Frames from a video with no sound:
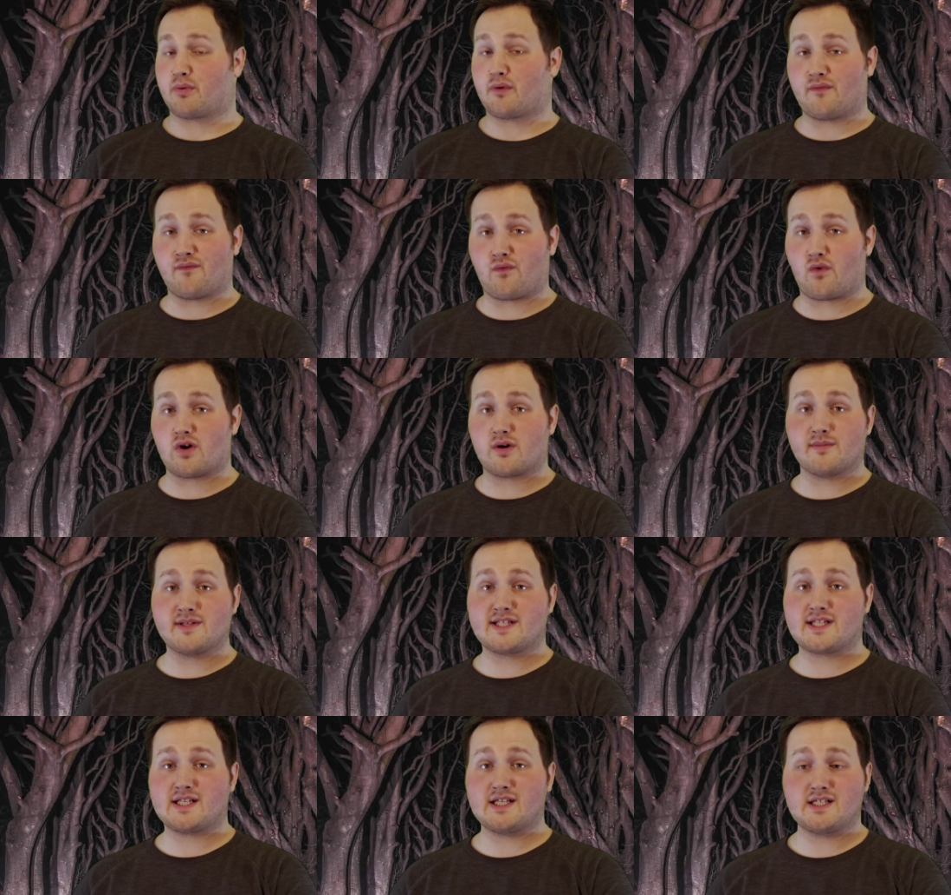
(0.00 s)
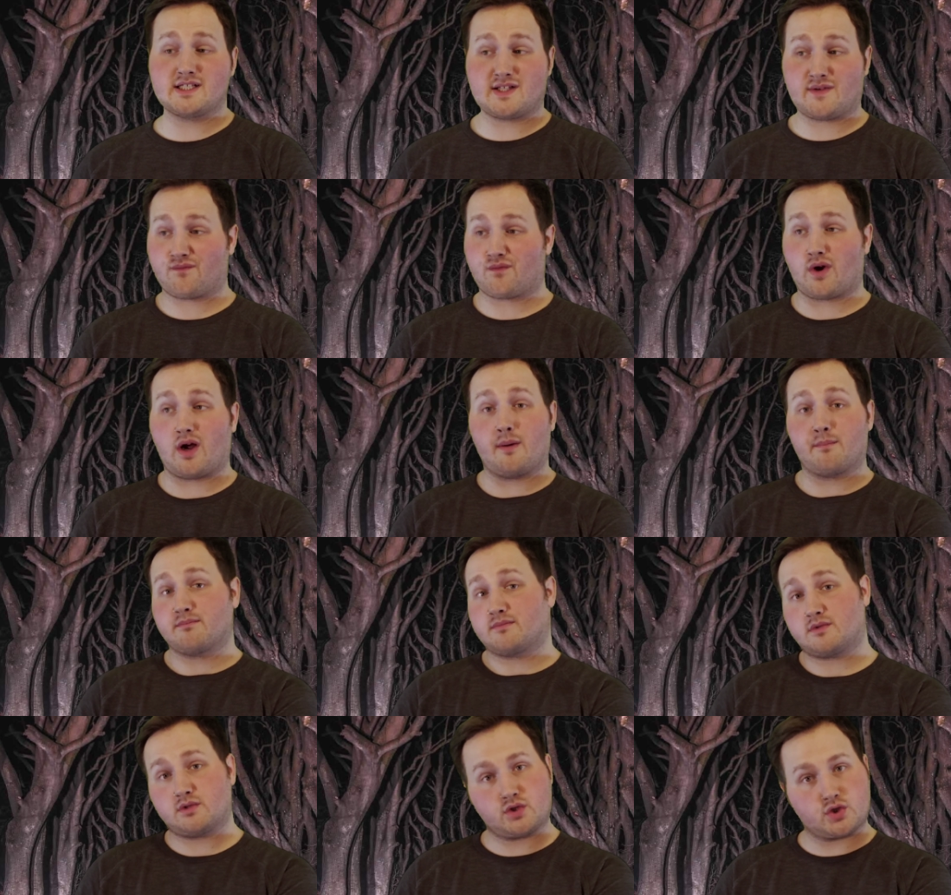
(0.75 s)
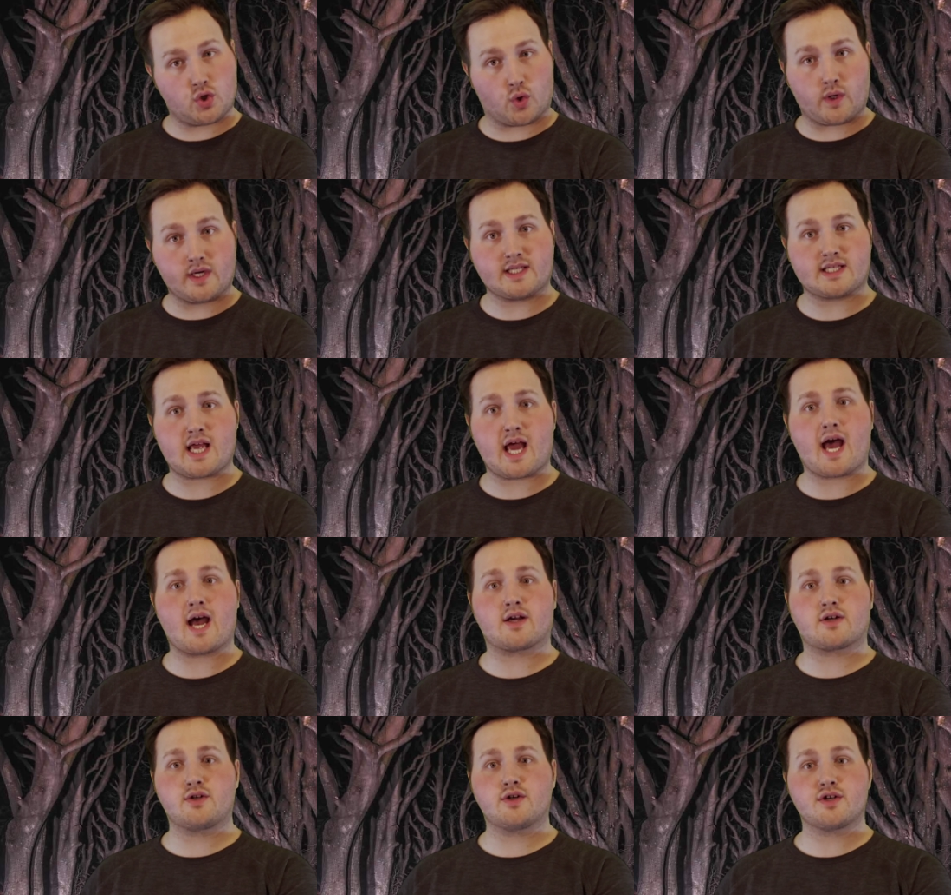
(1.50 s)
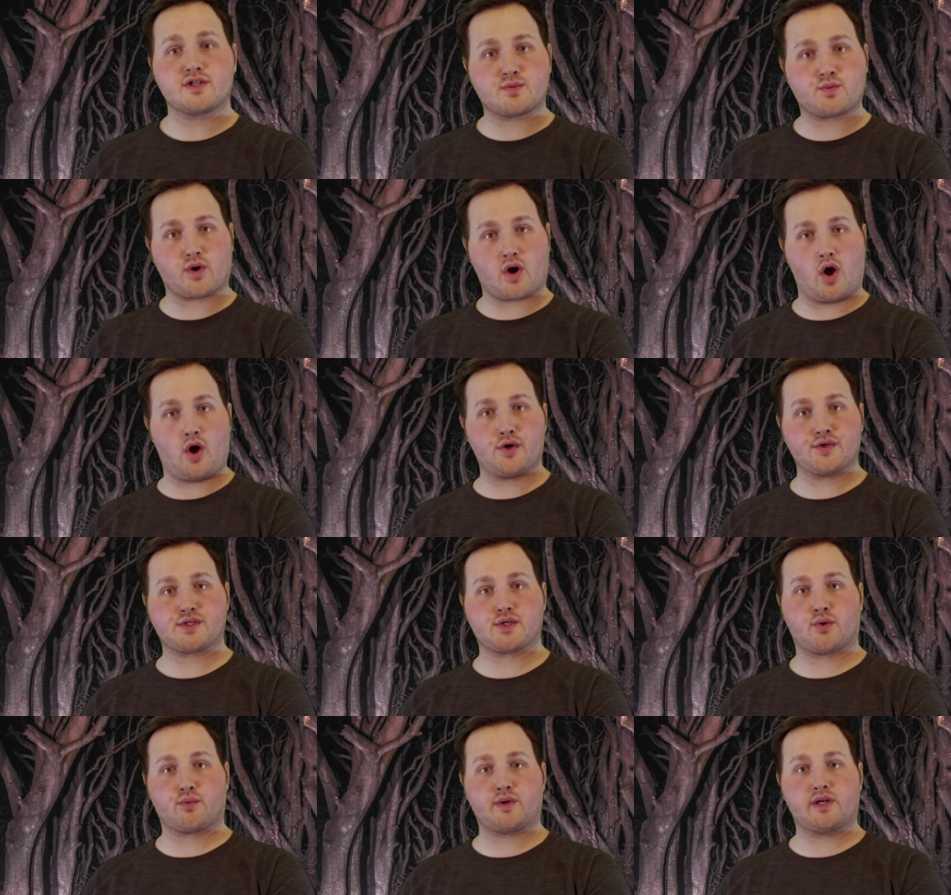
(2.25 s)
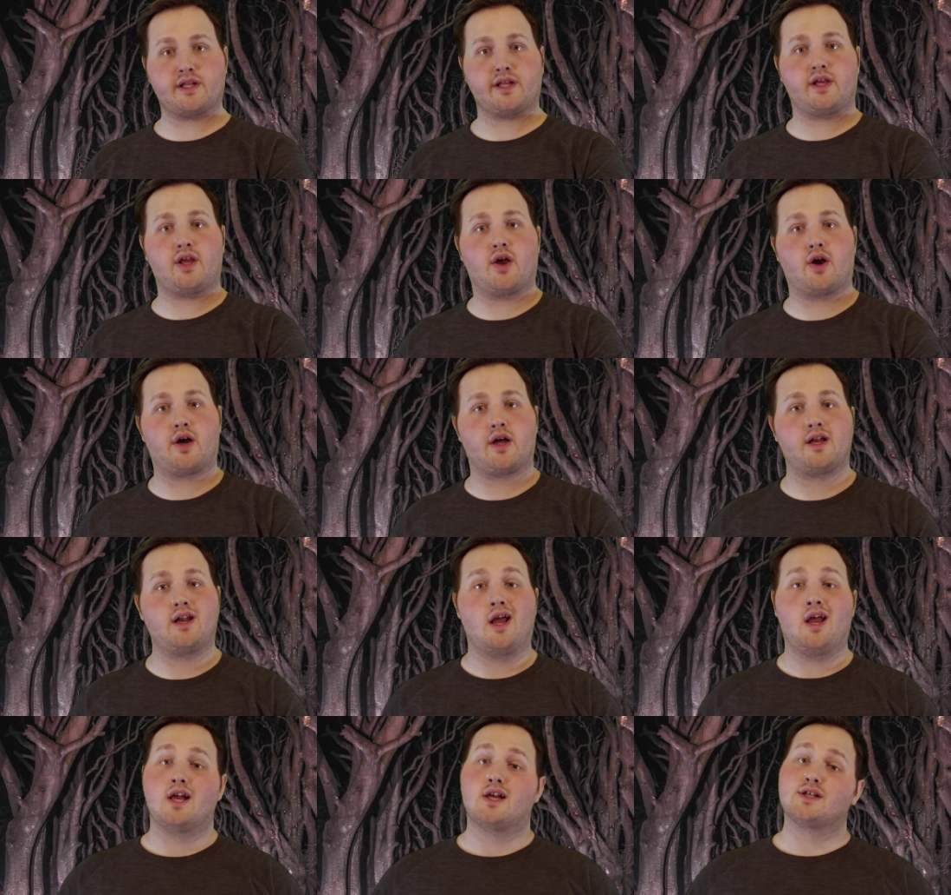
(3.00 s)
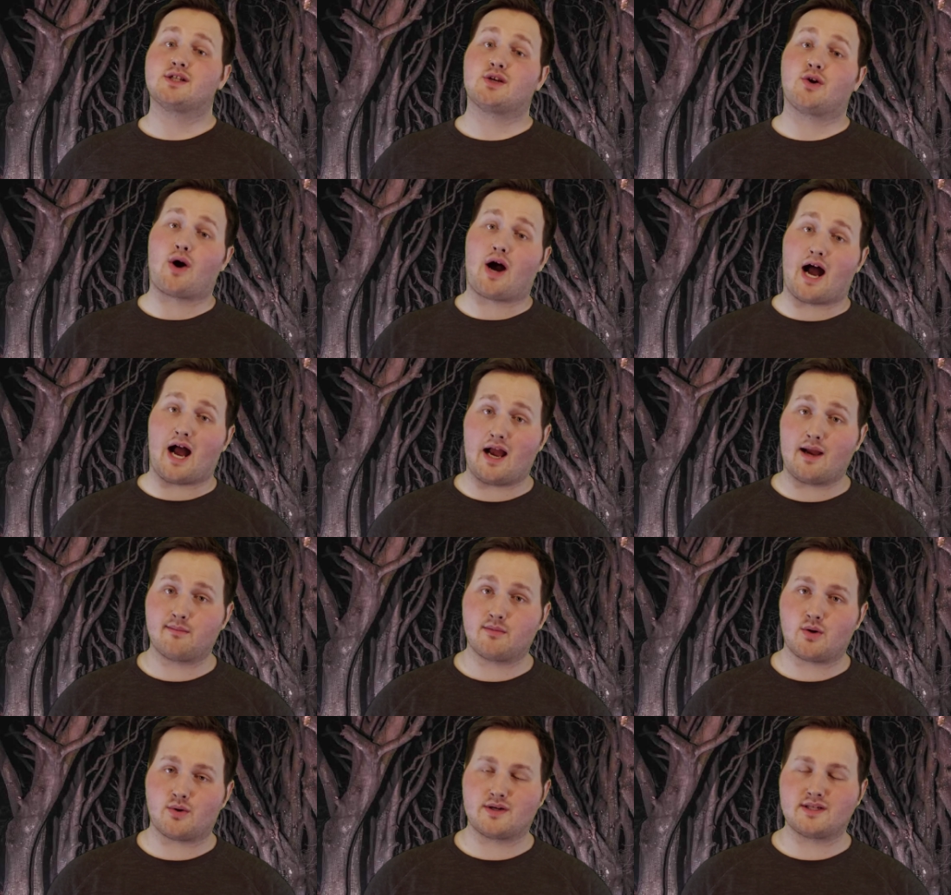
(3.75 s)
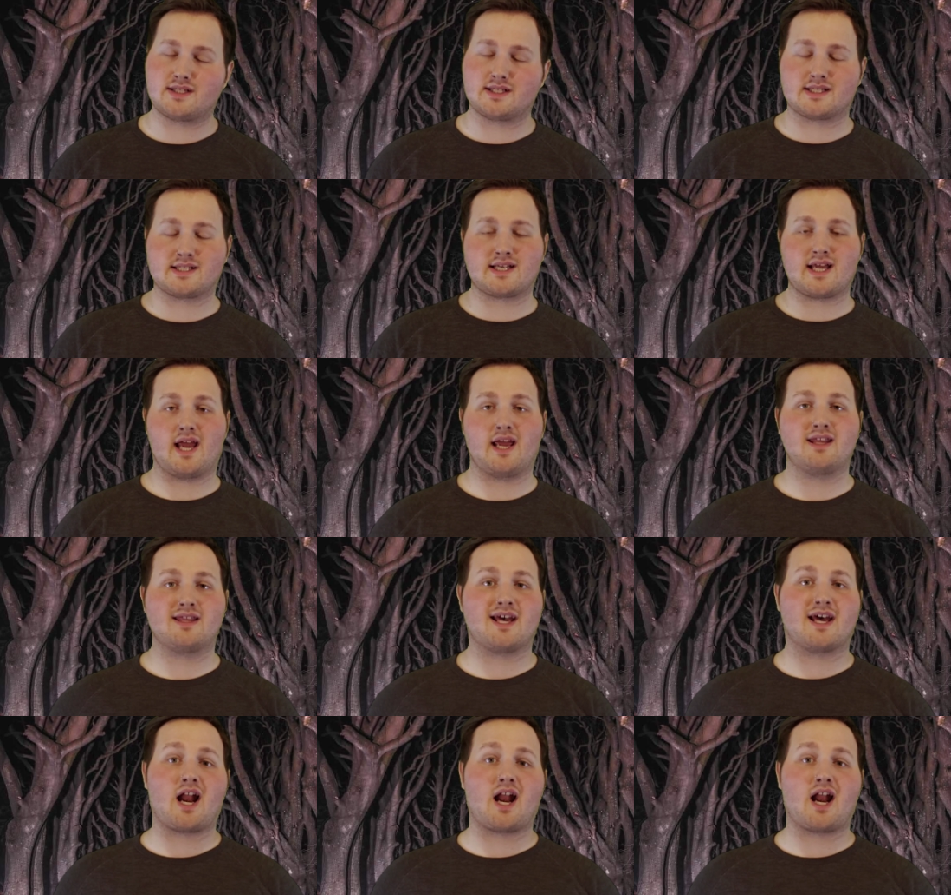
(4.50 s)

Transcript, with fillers: performances from choice actors were also really good. So I'm going to say